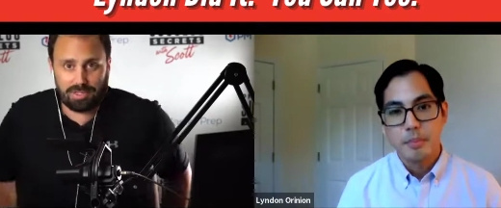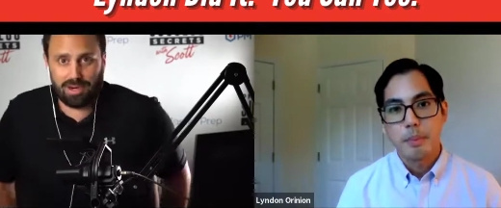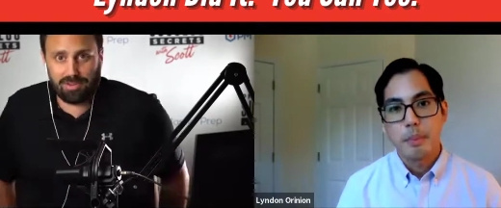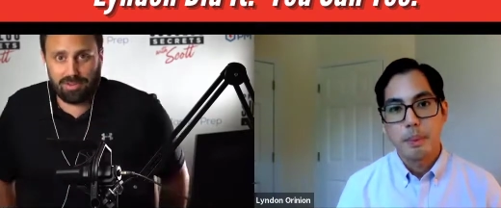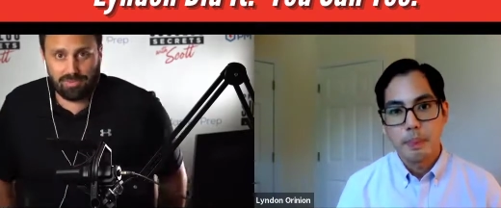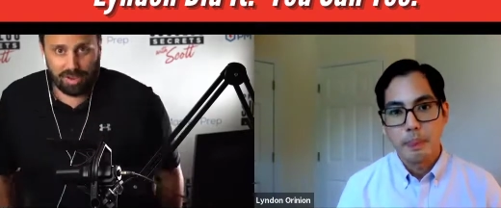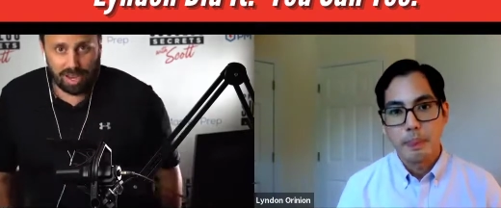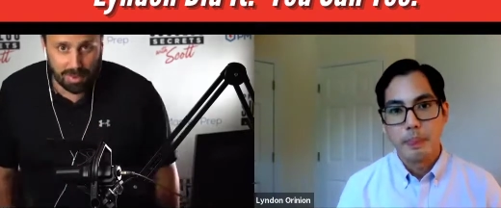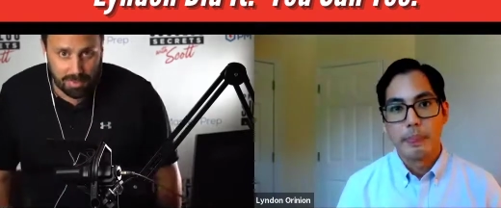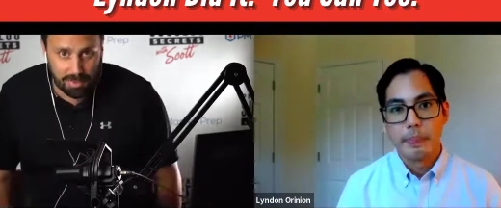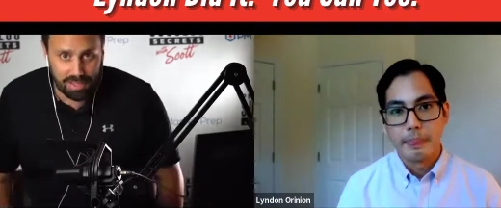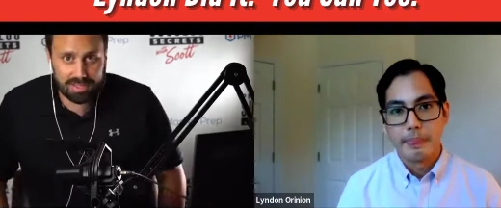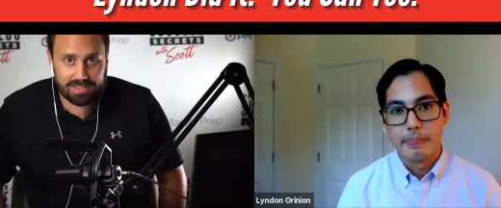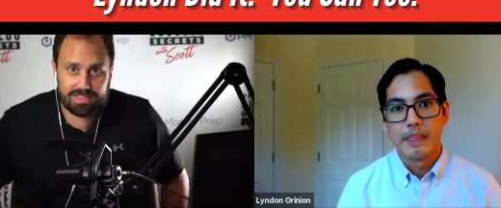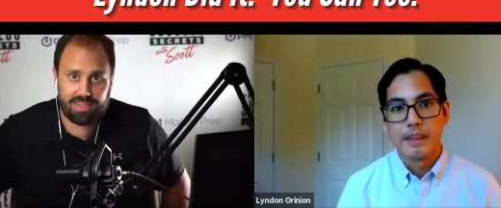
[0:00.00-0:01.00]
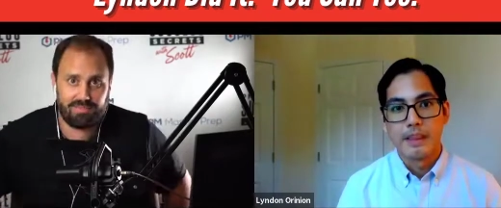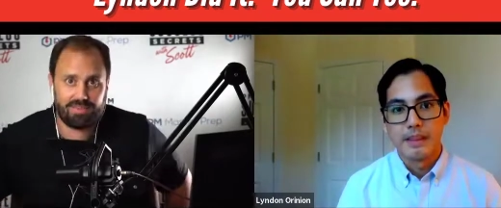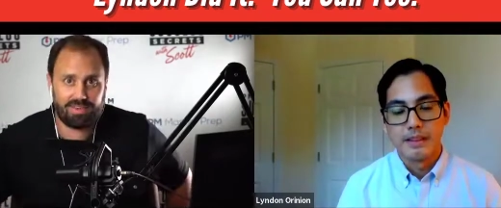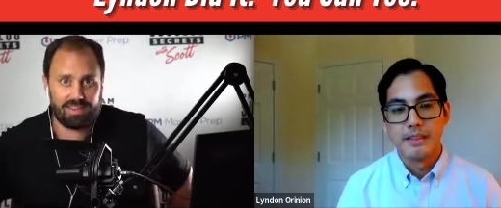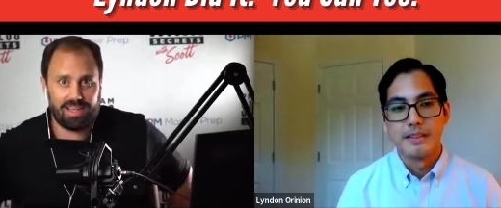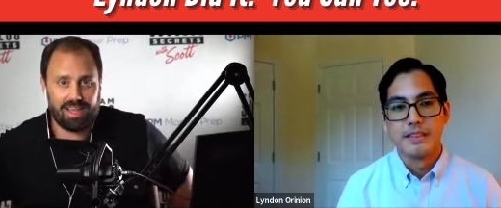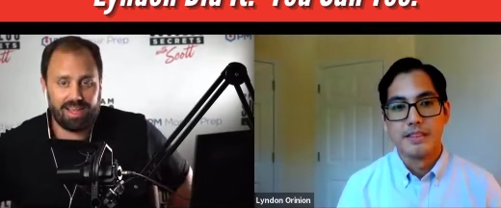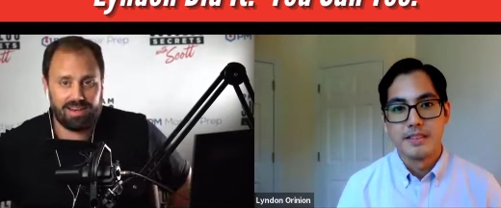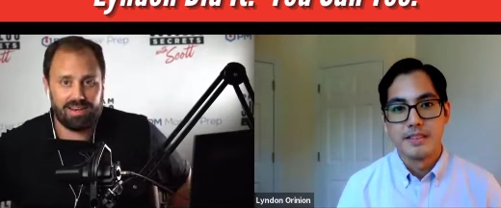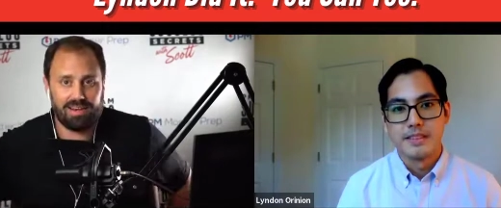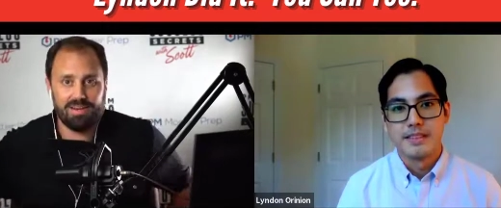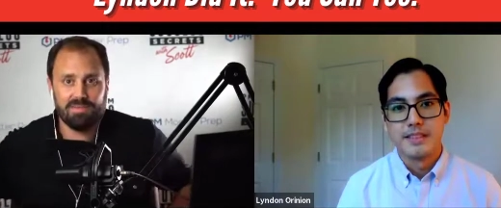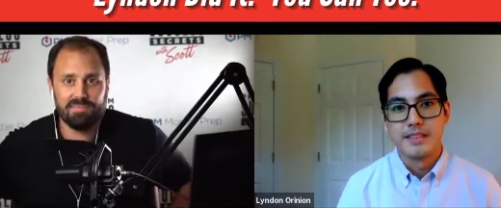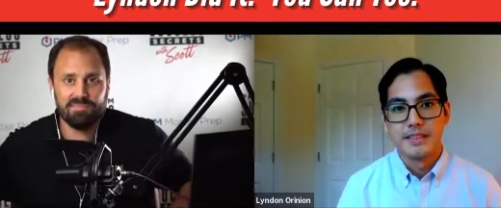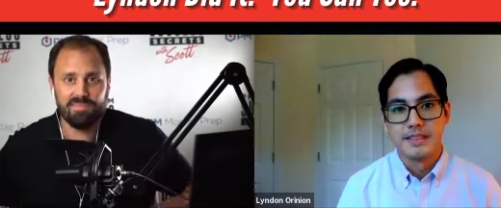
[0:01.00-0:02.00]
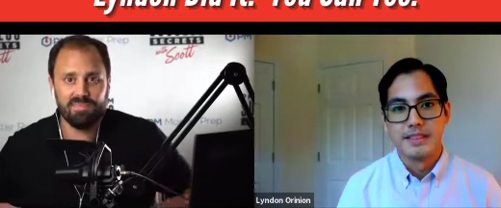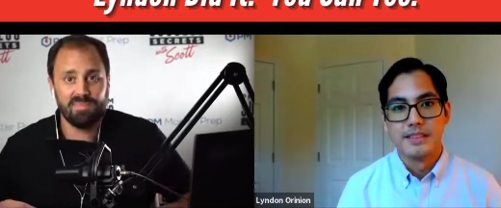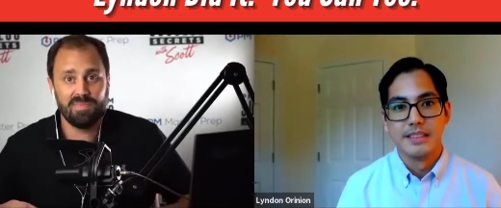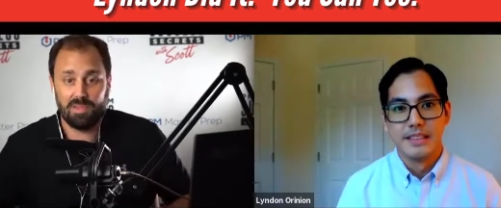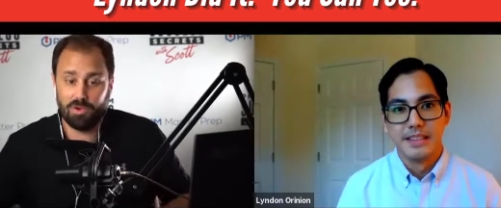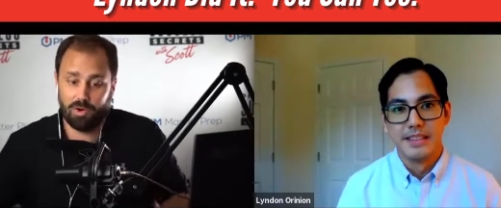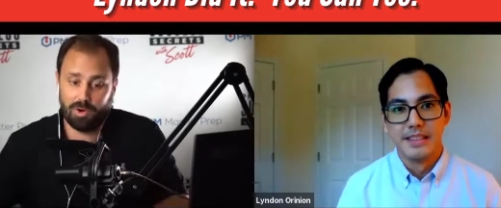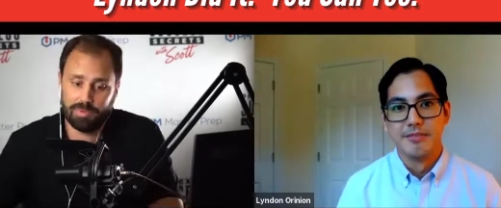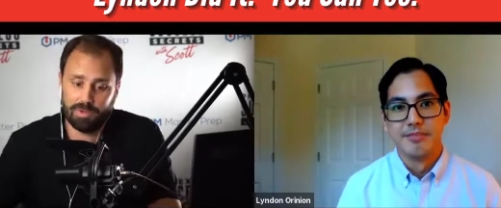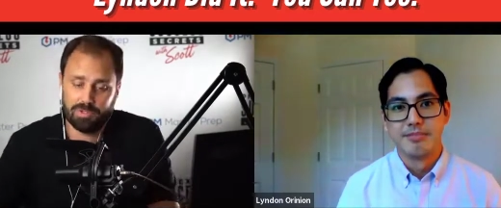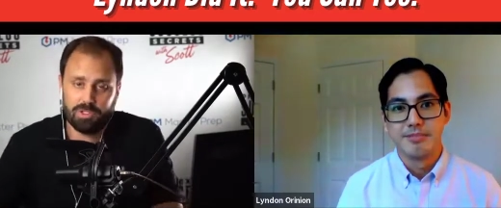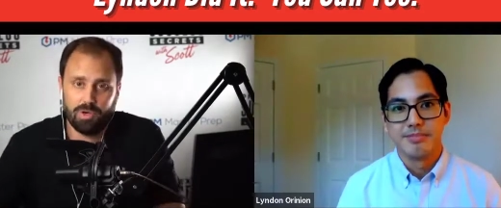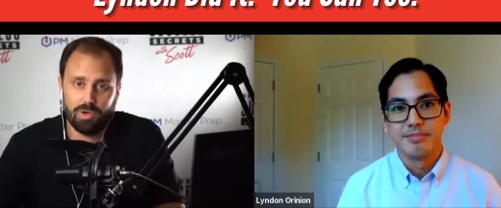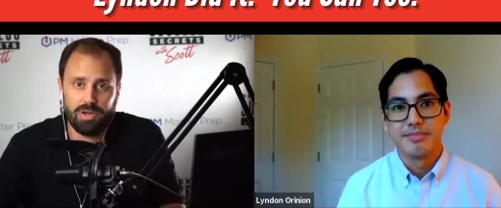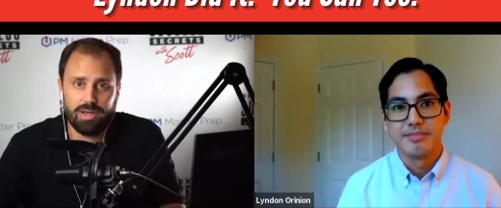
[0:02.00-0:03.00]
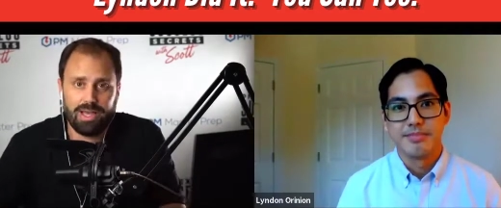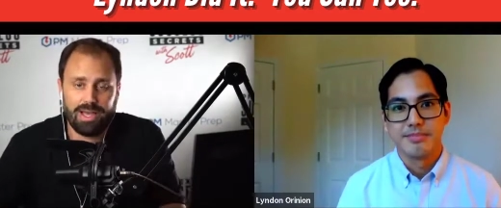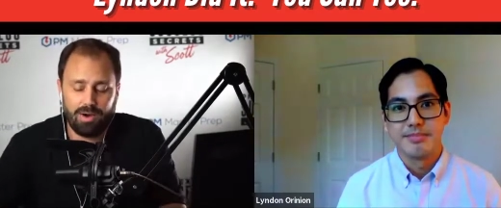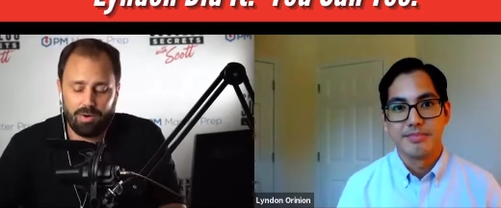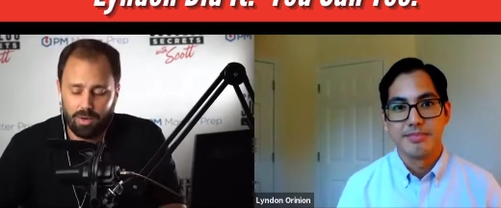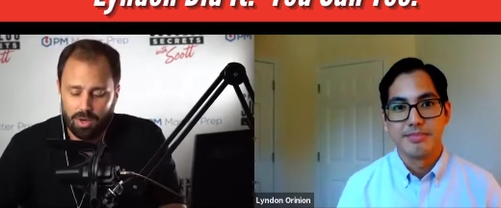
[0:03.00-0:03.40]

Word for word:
Speaker 1: of the family and stuff like that, and you were able to do it. Now,